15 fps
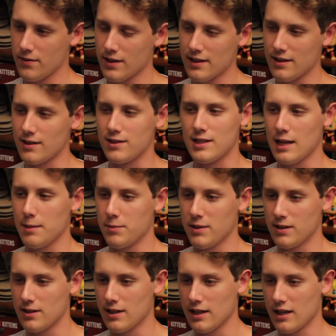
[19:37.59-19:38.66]
forget the state, but
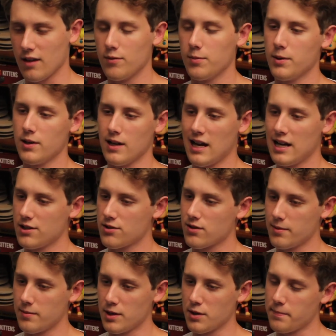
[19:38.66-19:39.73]
it's if you put an ice
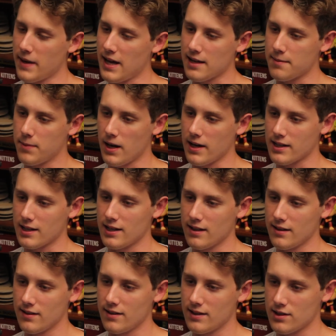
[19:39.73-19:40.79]
cream in your back
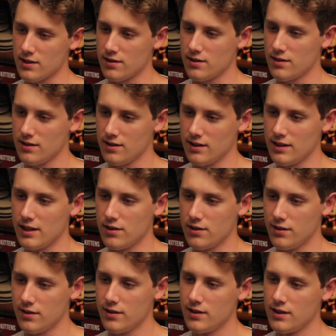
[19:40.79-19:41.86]
pocket, it's
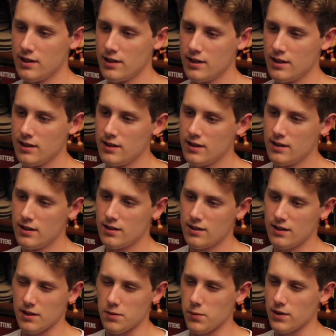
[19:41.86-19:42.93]
illegal.
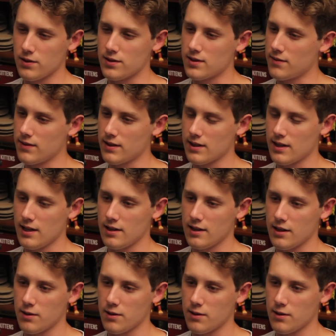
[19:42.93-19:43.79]
like weird stuff like that. Like,